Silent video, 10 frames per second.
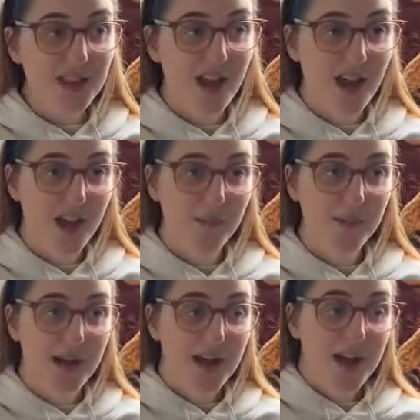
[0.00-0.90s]

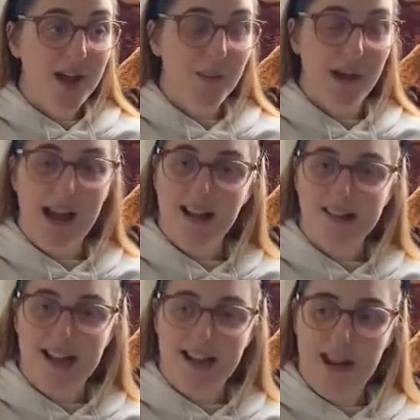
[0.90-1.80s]
But like I
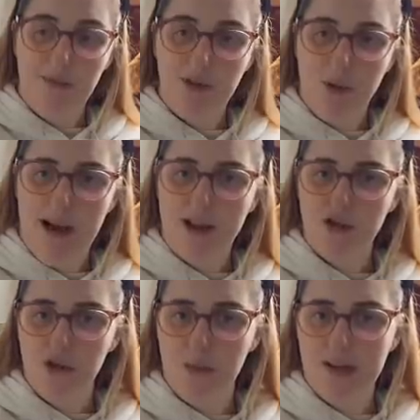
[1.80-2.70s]
said, Liam was quite
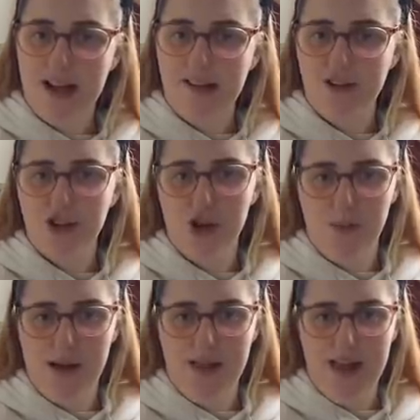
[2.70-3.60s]
traumatised and shocked
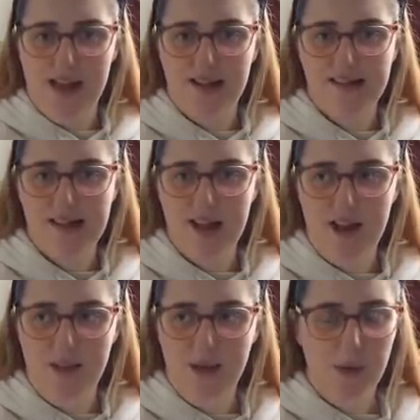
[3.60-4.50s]
by this.
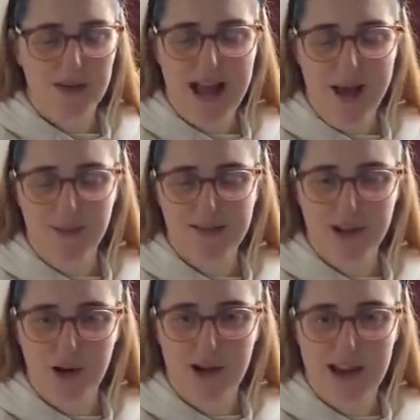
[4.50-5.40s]
He was
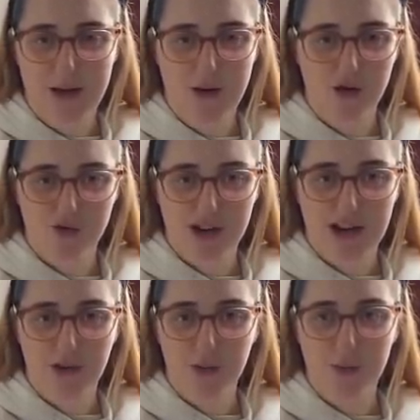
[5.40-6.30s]
absolutely
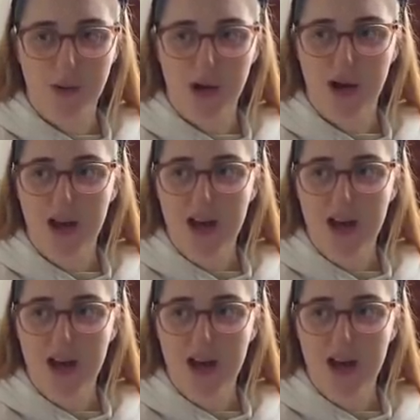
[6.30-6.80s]
unreal, but